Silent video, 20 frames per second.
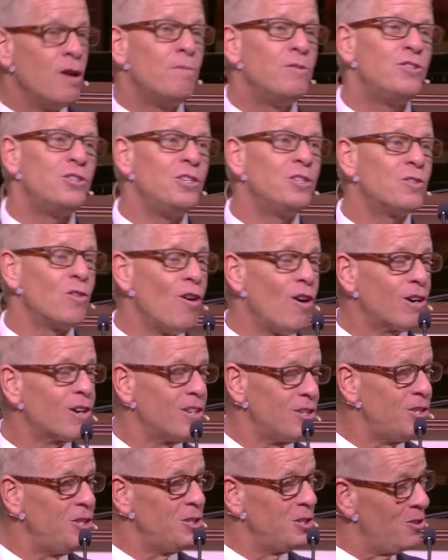but she's,
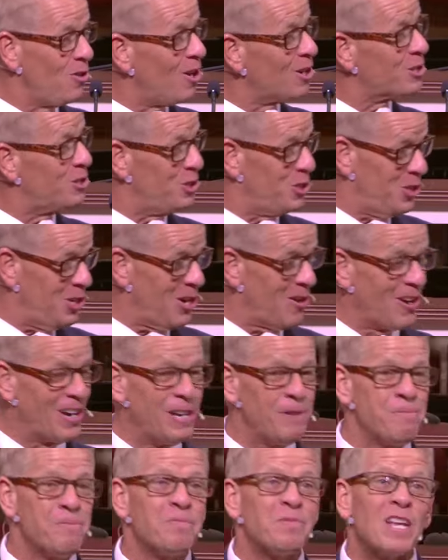she's an octogenarian.